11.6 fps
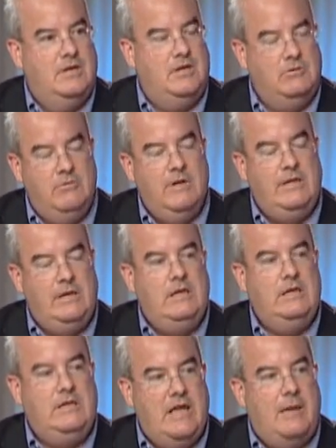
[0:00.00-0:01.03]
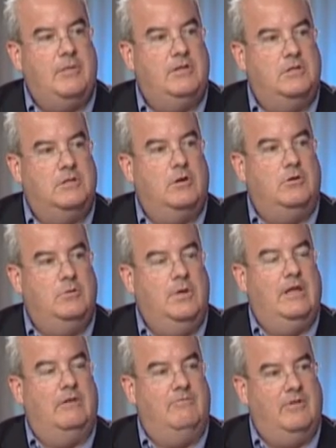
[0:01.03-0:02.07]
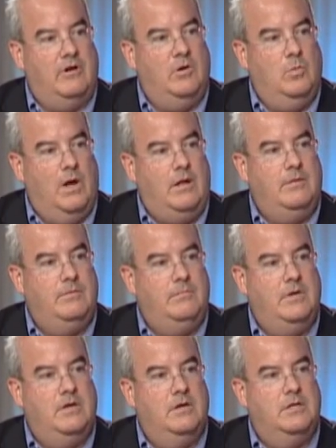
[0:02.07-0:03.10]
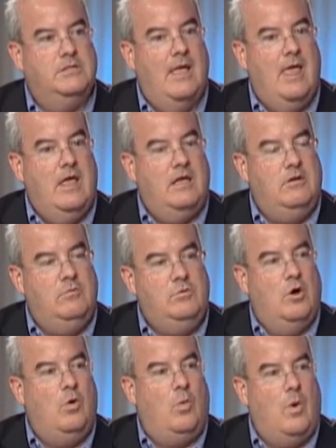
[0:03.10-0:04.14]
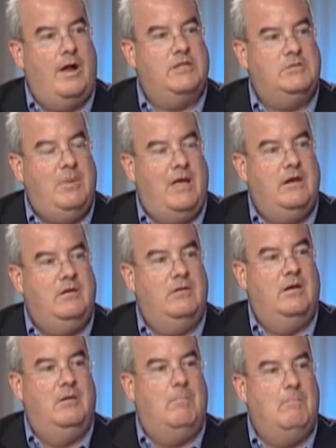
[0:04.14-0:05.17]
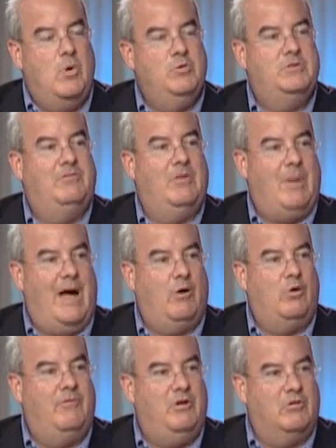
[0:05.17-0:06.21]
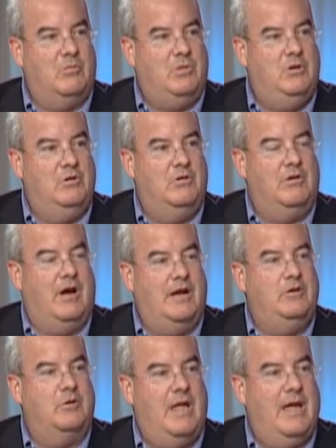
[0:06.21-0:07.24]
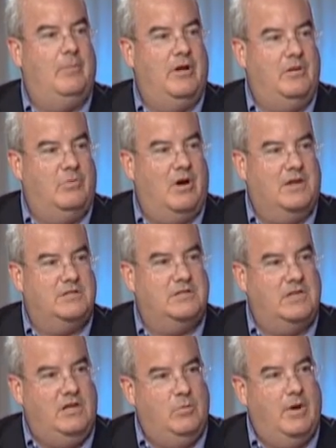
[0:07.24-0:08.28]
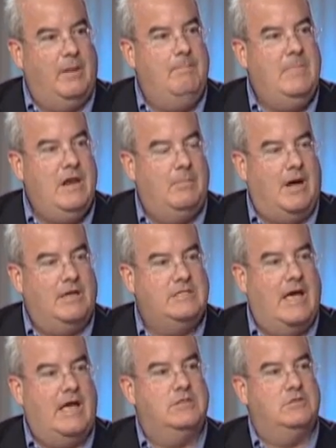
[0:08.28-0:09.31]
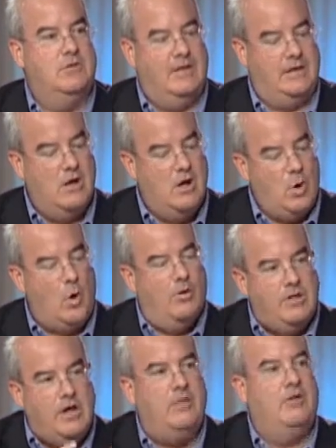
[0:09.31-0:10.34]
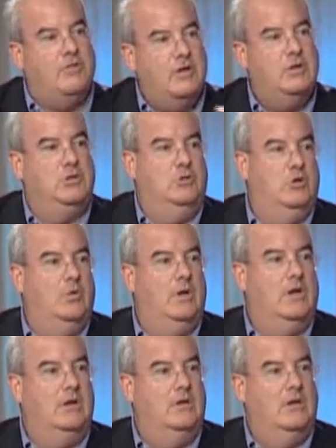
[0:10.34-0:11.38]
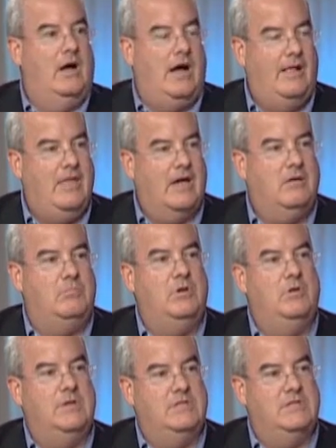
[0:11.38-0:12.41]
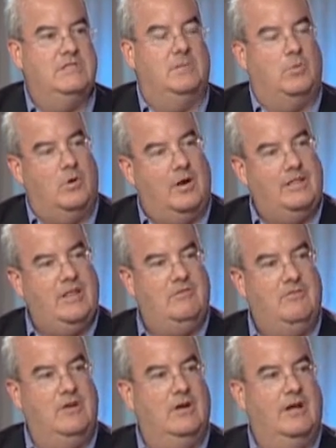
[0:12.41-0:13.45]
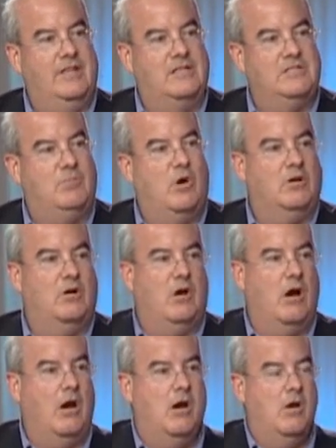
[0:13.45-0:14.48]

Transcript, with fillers: You really need depth to start doing that very well because you don't want to spend most of the power of your computer on your camera and processing. You want to minimize that so that all the other things you're doing on that computing system or on that, on that smart car